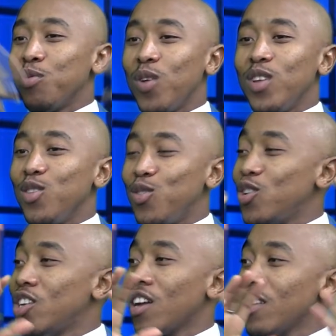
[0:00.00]
when you do
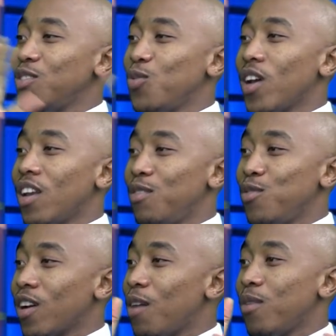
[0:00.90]
charity work, leave
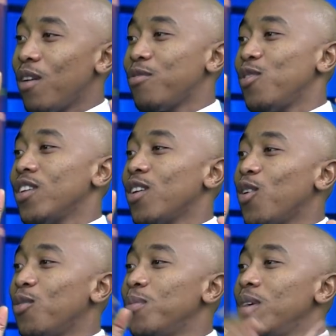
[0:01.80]
your camera phone at
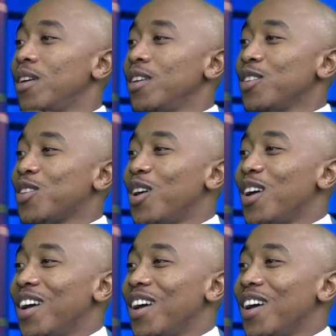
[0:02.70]
home. So